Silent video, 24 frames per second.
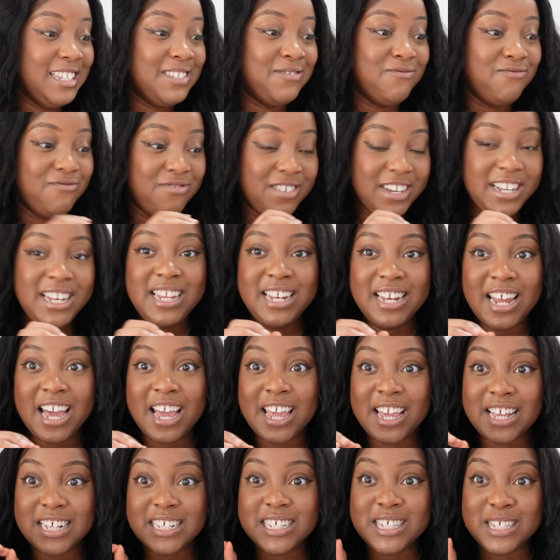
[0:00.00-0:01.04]
is really
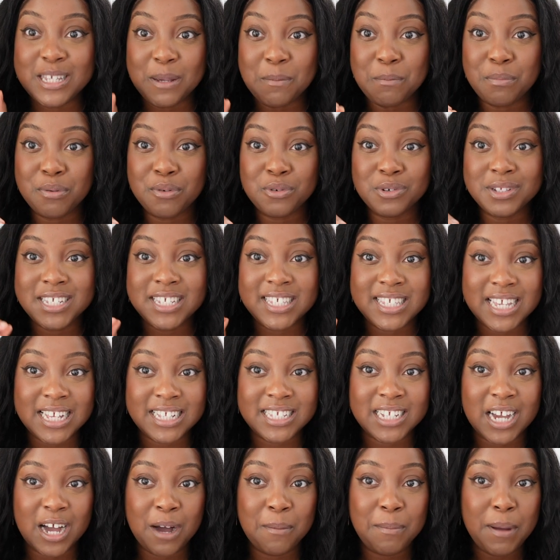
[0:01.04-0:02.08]
like simple to
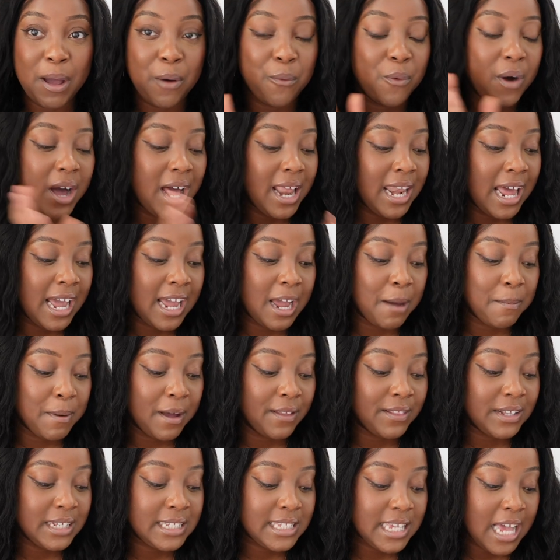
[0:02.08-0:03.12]
set up and what I like
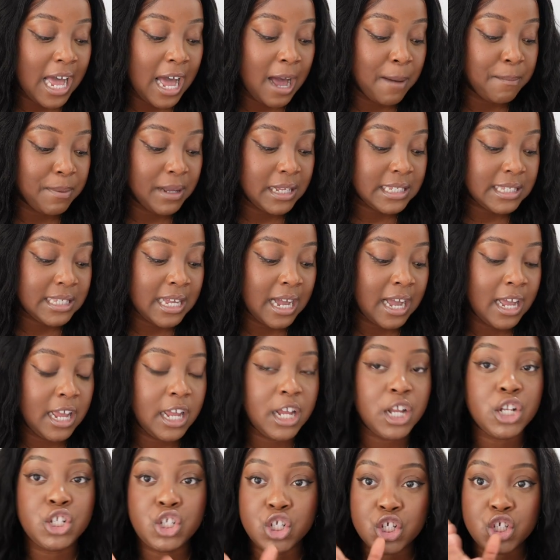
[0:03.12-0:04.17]
about this app is that
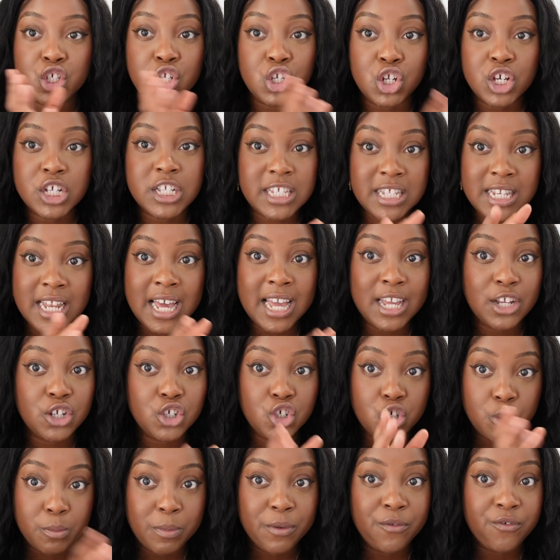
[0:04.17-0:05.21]
it just looks like
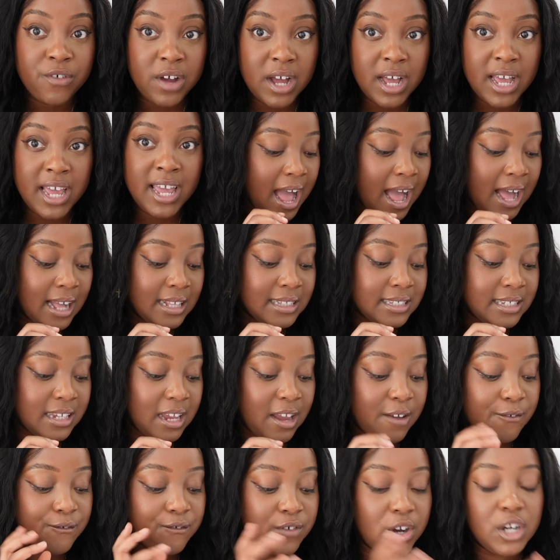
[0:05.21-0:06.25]
Shopify and
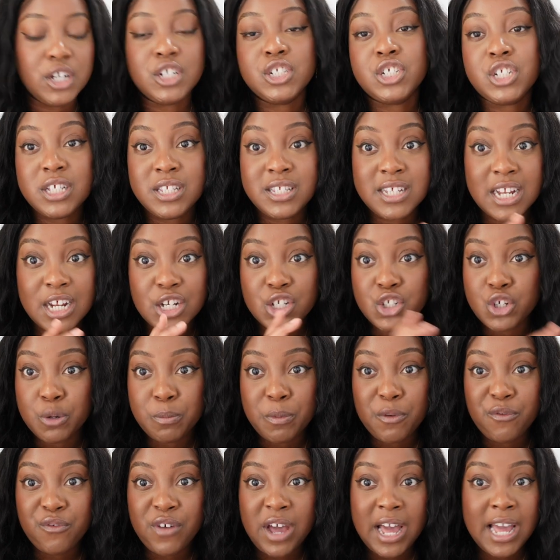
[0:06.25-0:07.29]
it functions like
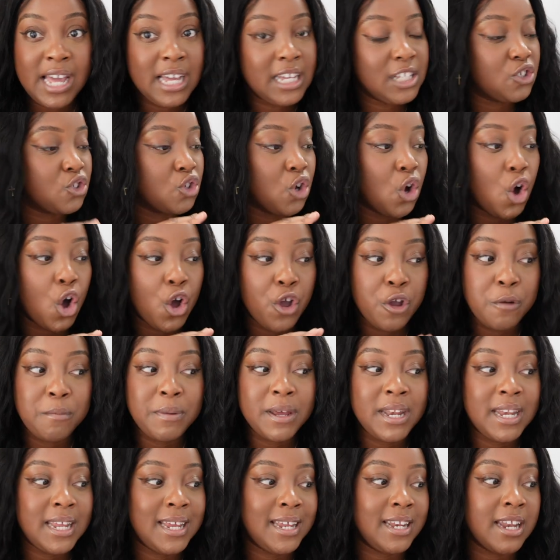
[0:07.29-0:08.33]
Shopify it's not
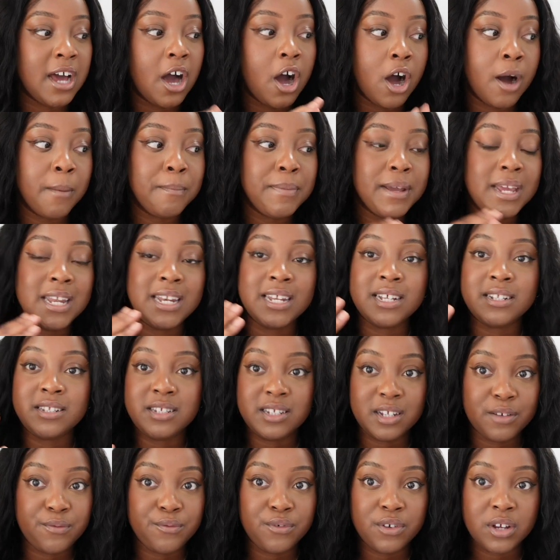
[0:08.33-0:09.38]
opening up in a
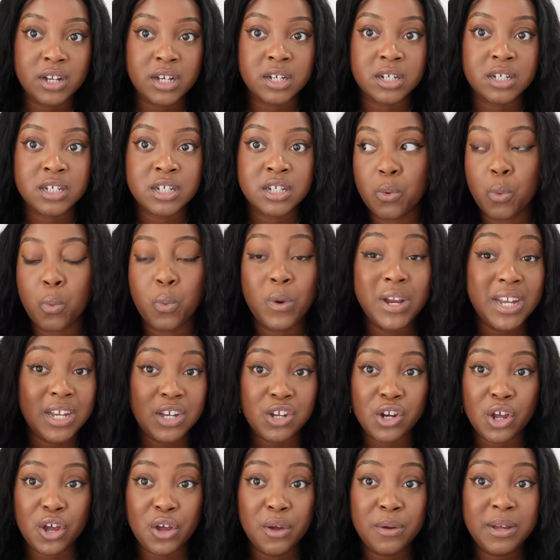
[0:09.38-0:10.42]
different
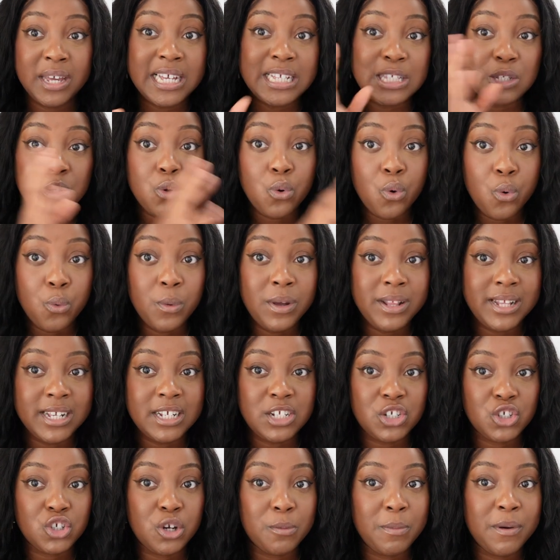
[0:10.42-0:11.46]
window it's all within
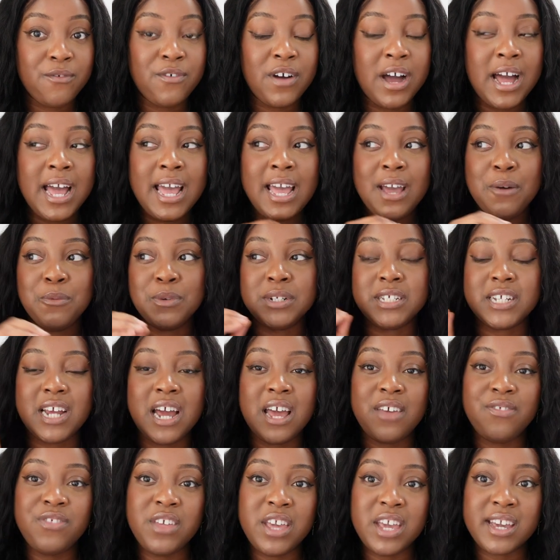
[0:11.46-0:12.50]
Shopify which
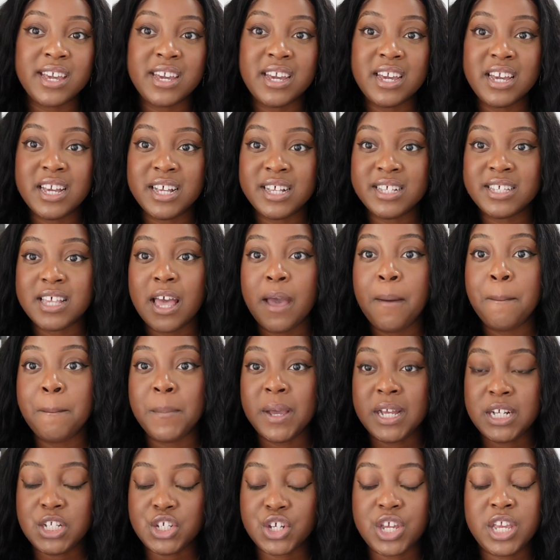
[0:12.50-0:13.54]
I think is is a
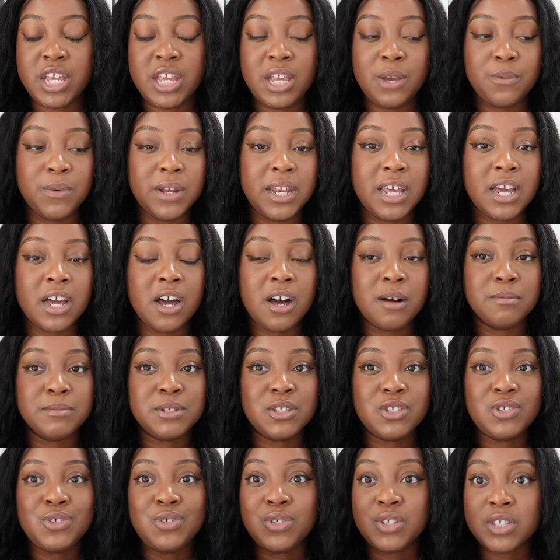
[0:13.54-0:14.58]
major key when it comes
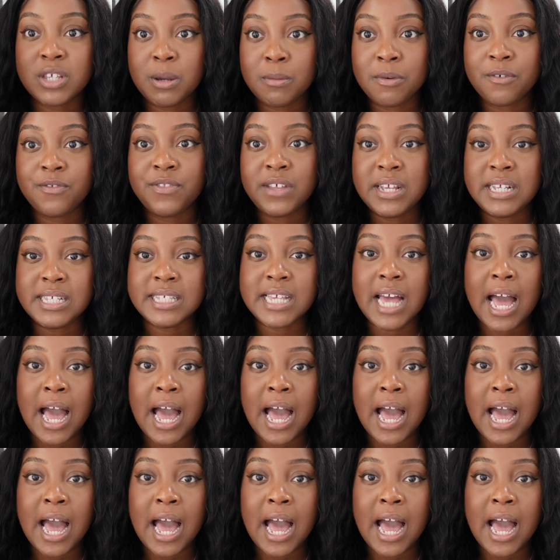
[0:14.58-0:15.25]
to some of these